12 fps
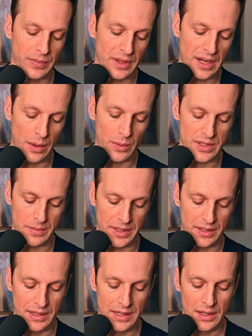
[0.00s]
Now, what does that
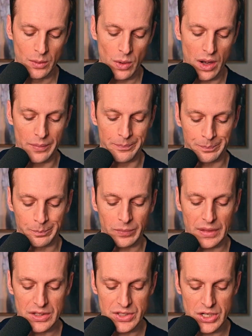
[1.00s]
mean? Well,
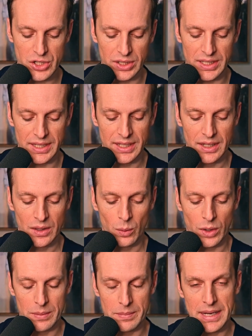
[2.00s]
essentially,
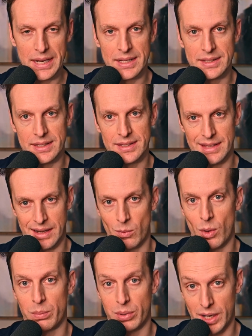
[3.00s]
what it means is that it
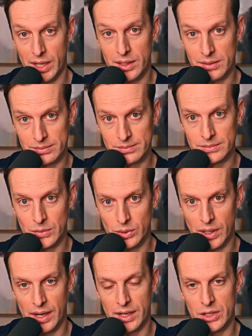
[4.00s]
won't break,
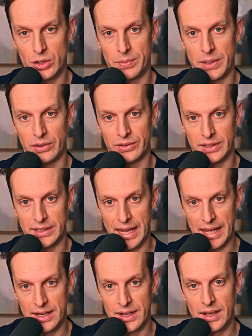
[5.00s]
okay, and you'll be able to
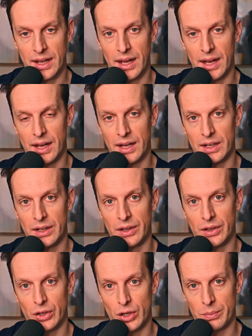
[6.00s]
get a
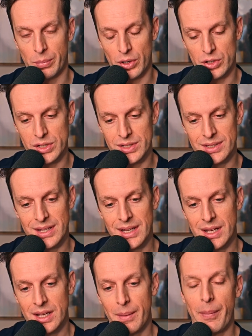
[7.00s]
uh, good purchase.
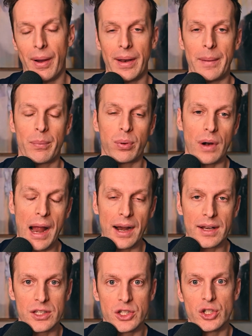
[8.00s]
But in
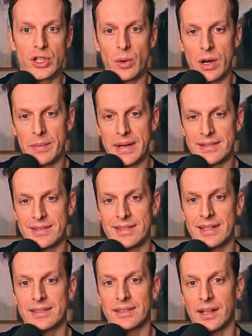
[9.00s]
practice, usually what it means is it
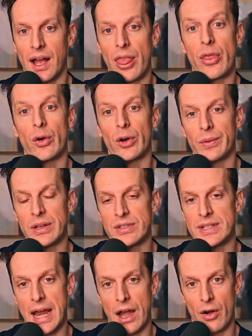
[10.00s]
doesn't cut through, it
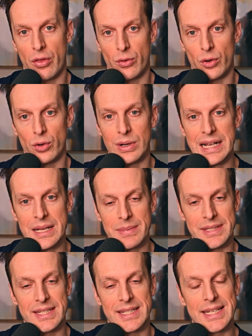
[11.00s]
doesn't tear through,
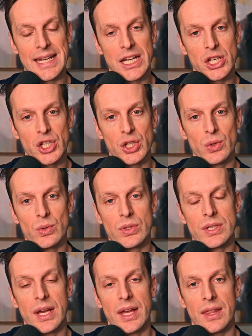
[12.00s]
because the
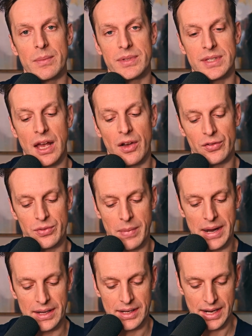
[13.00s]
tissues themselves
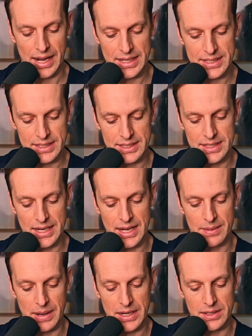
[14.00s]
might cut
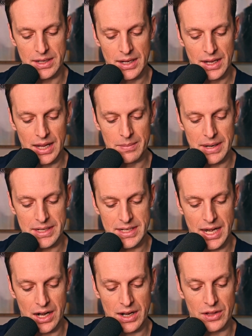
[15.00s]
and might and might
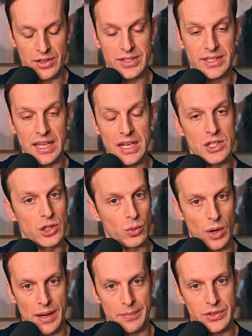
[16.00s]
tear. Now the skin is
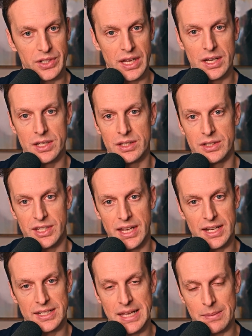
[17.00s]
great. Skin skin
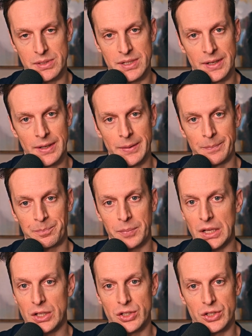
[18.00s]
accepts
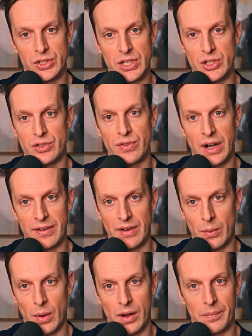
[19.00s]
stitches very
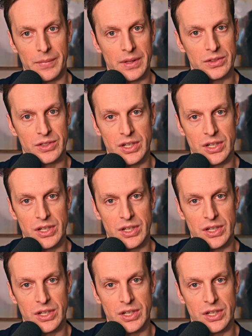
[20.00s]
very well.